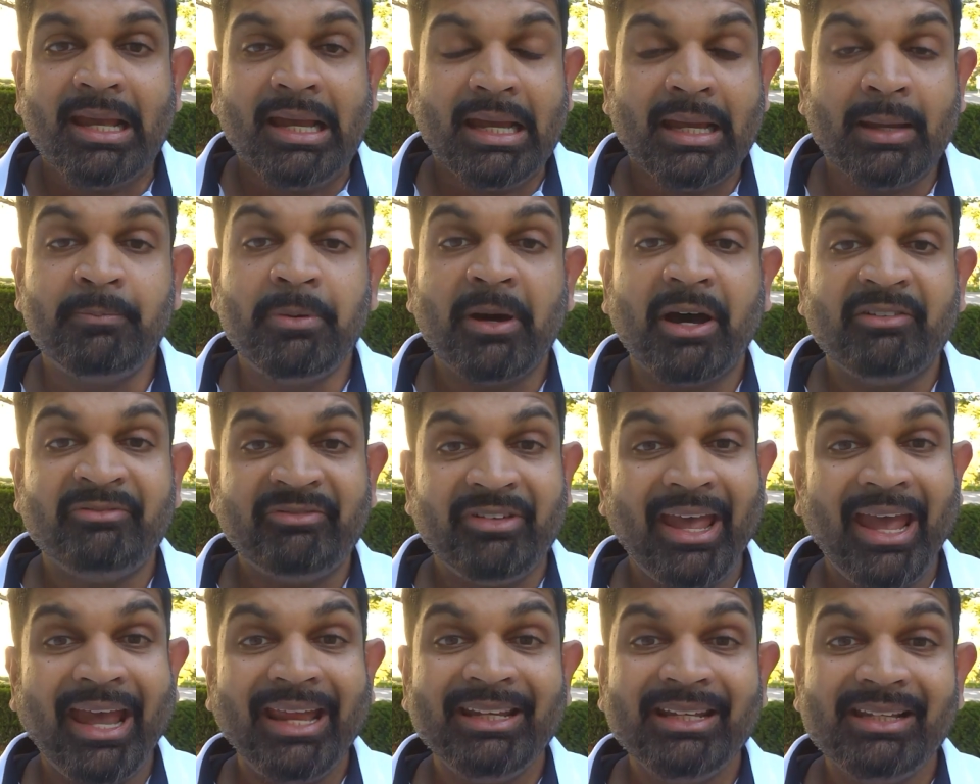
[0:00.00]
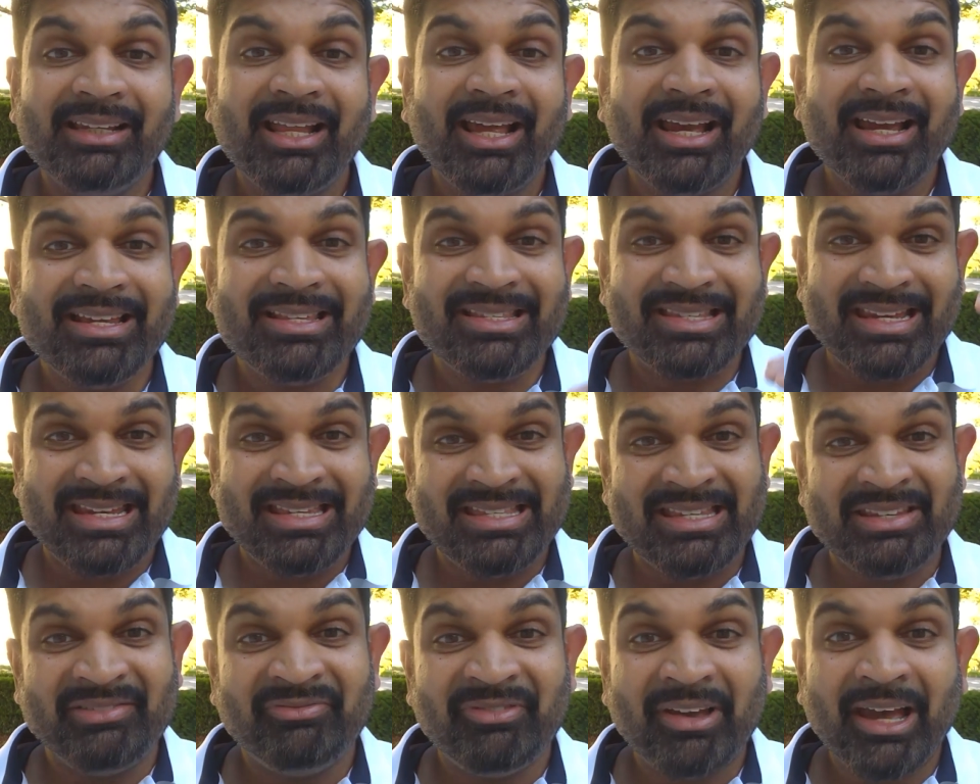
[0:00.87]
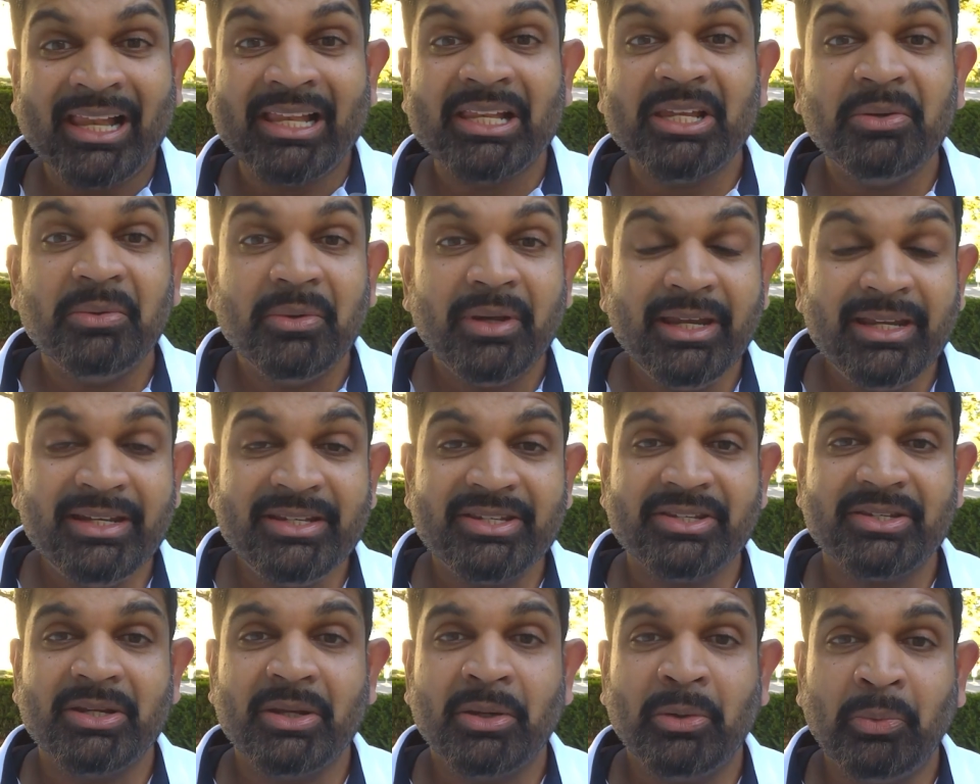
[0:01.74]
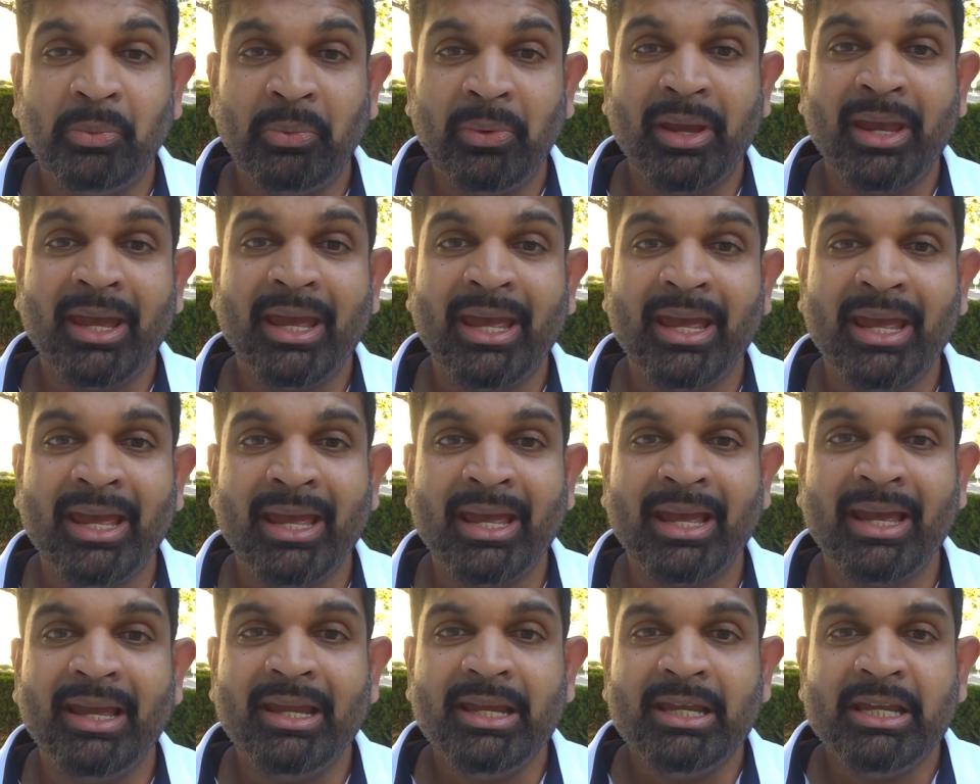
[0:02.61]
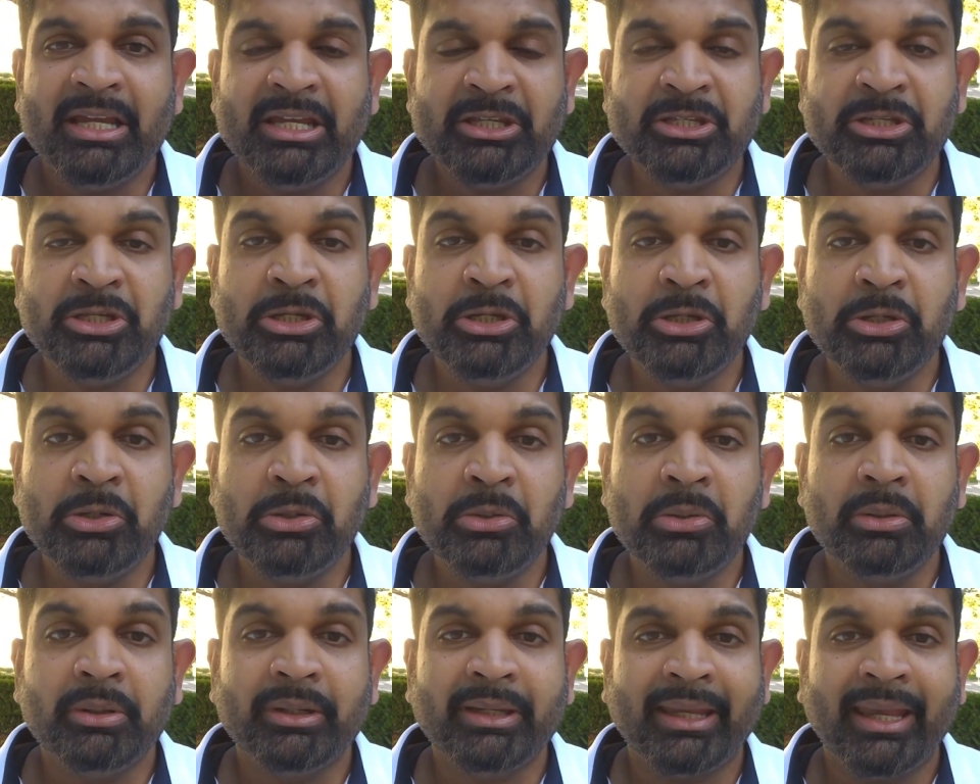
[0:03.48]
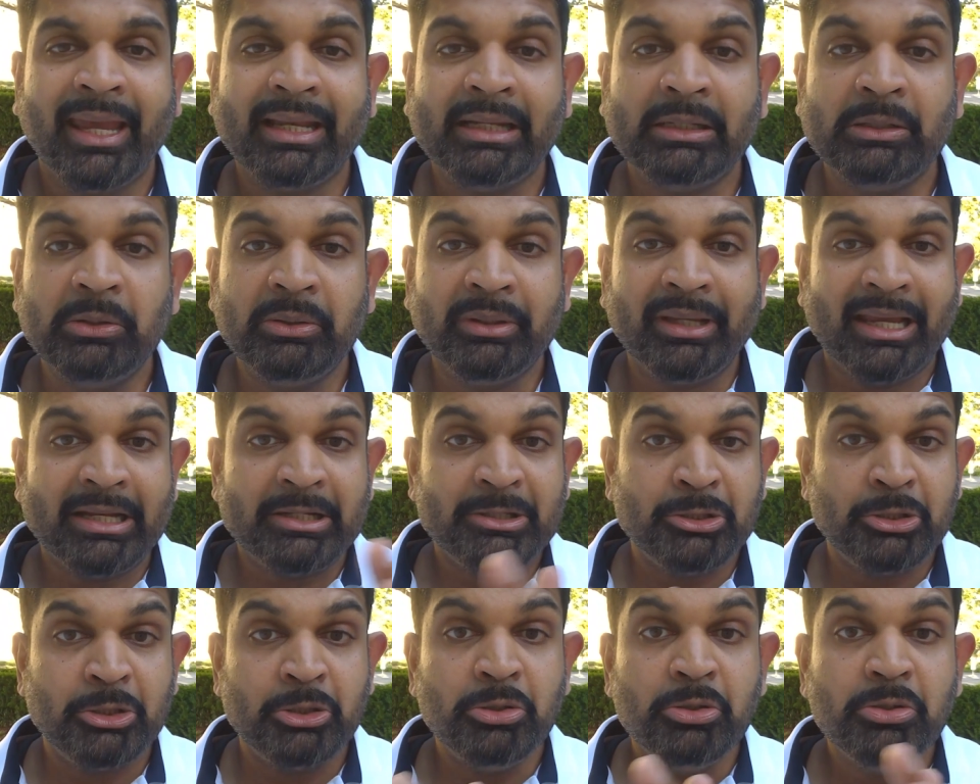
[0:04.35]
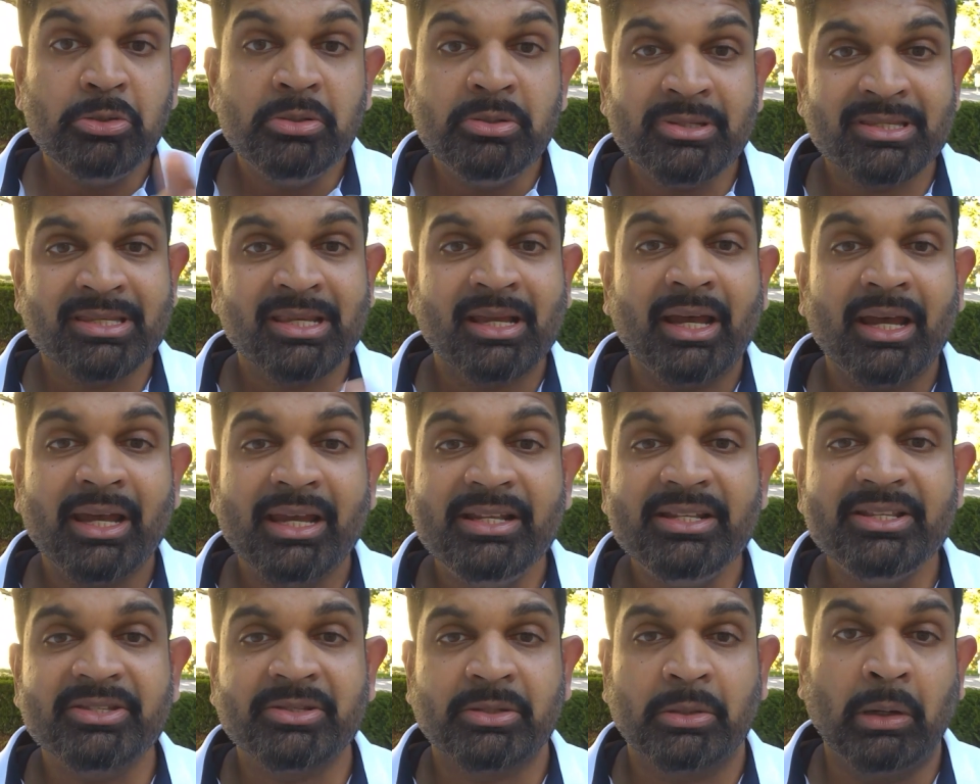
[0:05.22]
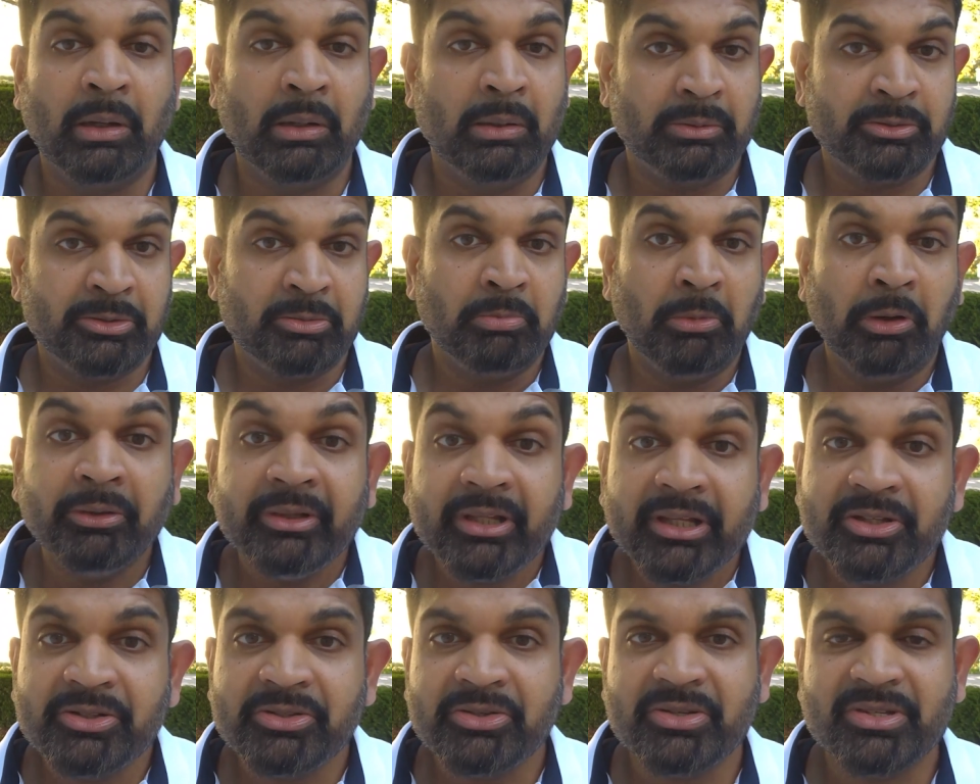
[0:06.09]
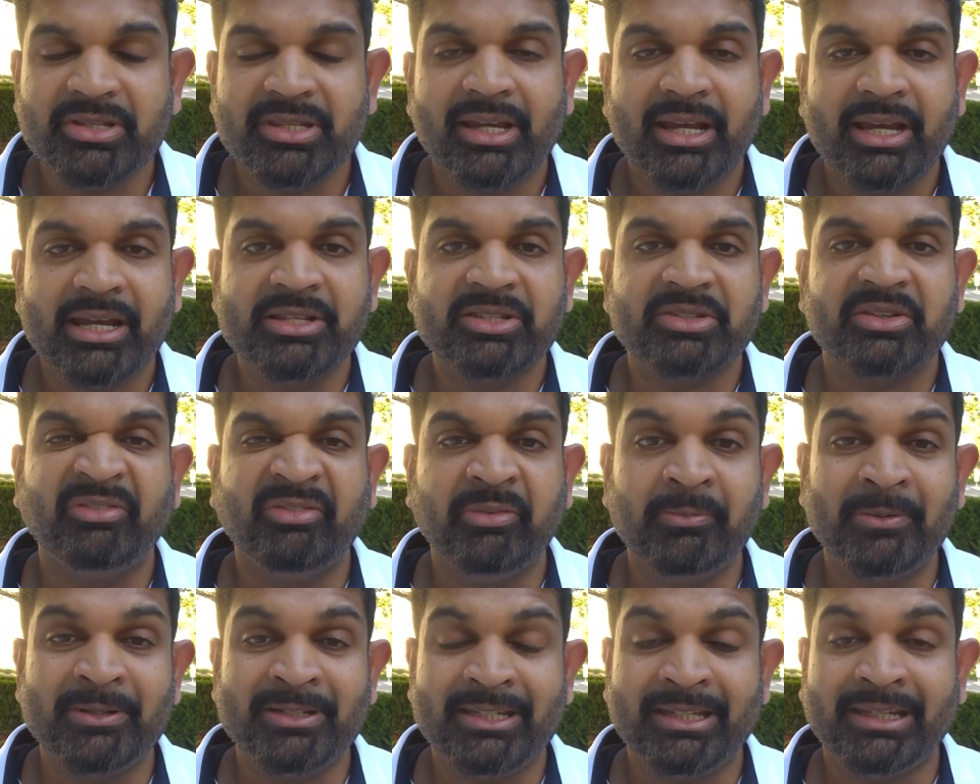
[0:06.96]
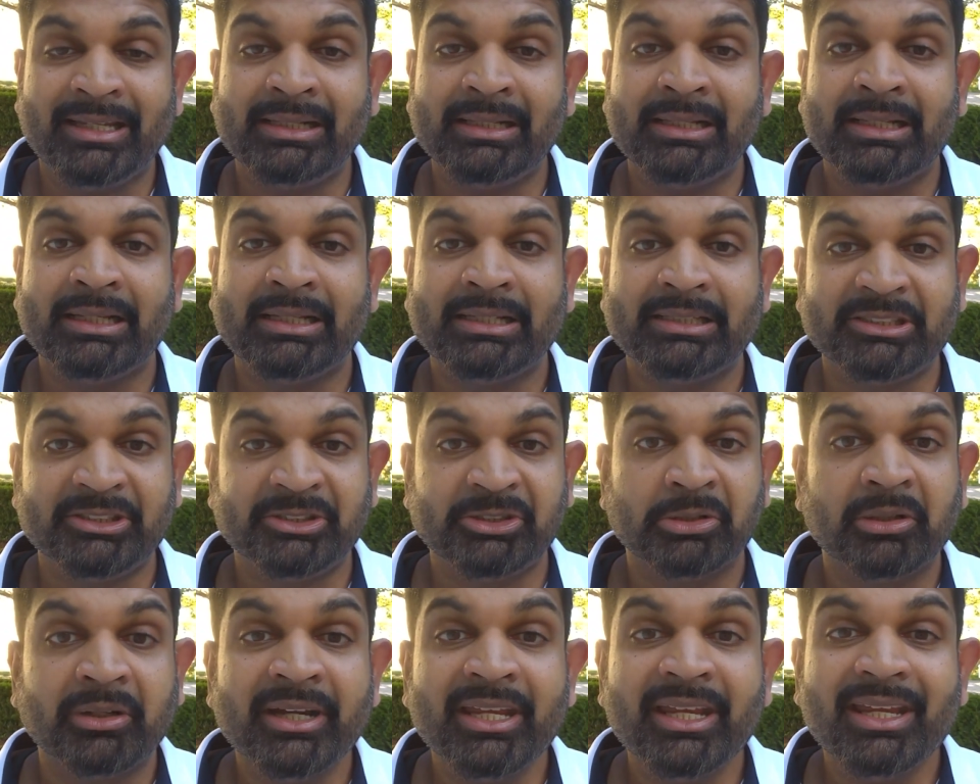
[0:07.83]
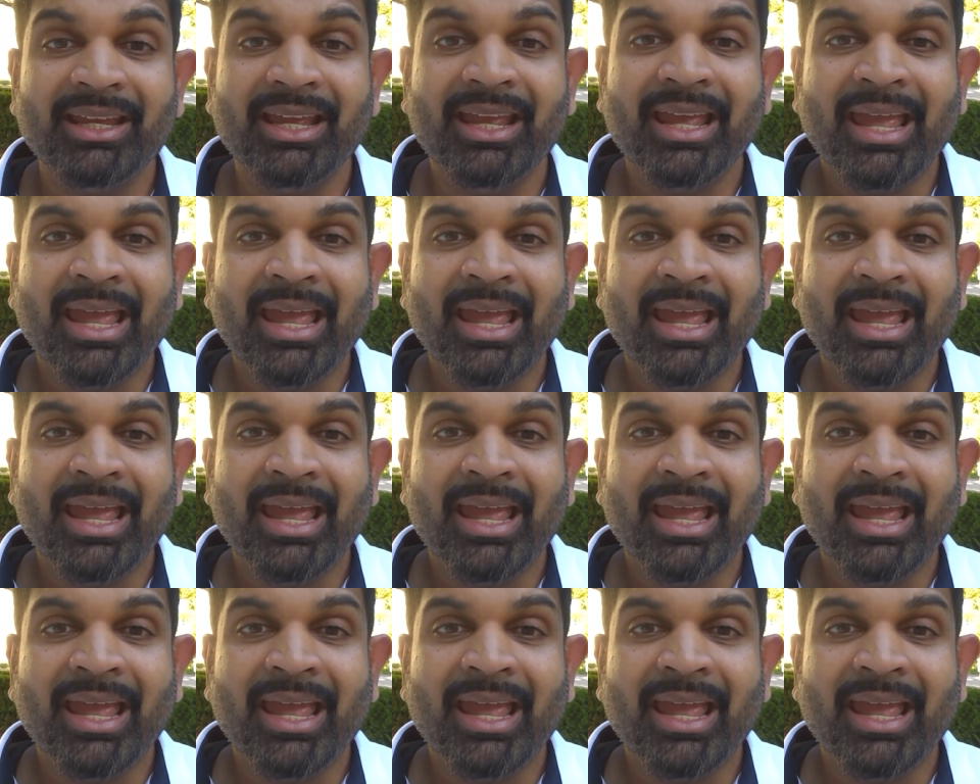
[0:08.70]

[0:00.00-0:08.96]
Above analyze is evaluate, where you can look at 2 sides or more than 2 sides of a particular story,